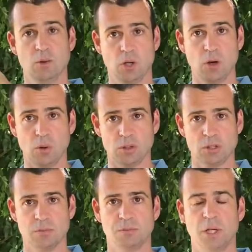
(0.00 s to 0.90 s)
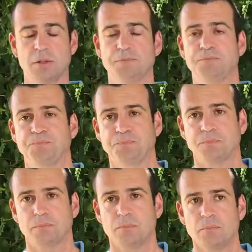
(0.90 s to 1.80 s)
to the goals, right?
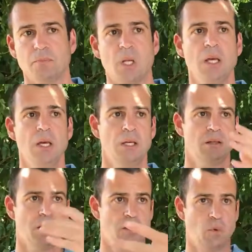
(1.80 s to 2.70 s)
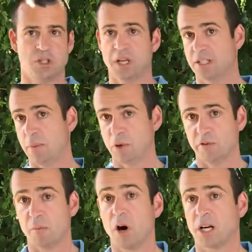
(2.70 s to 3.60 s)
That was the example
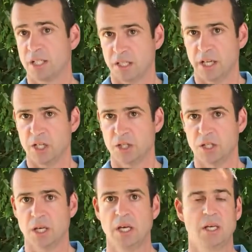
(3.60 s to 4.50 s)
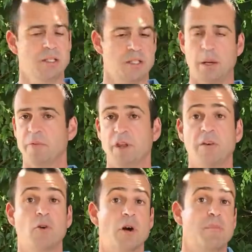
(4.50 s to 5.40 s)
of a marketing agency. Same
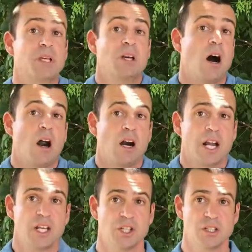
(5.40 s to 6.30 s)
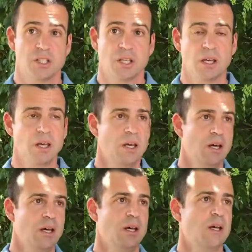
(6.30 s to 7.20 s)
thing for a PR agency.
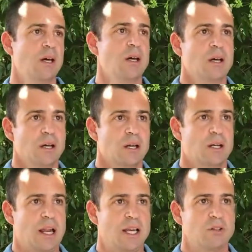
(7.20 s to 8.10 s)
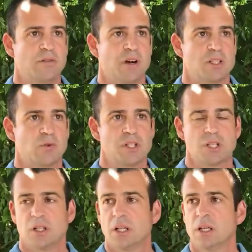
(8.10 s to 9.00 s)
Client of us
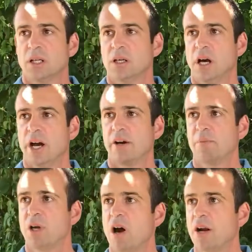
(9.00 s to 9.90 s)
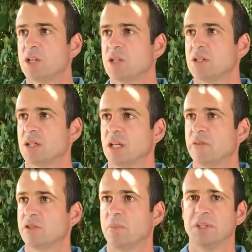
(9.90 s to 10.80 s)
recently hired a PR agency,
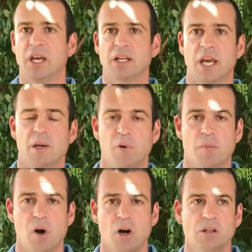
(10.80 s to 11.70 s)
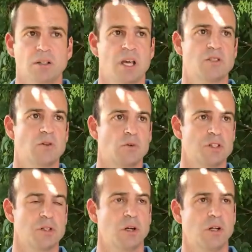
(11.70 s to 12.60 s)
gives them 10K per month, has no
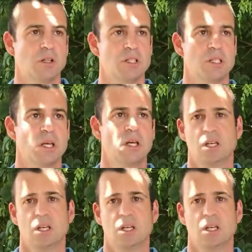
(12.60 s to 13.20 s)
results,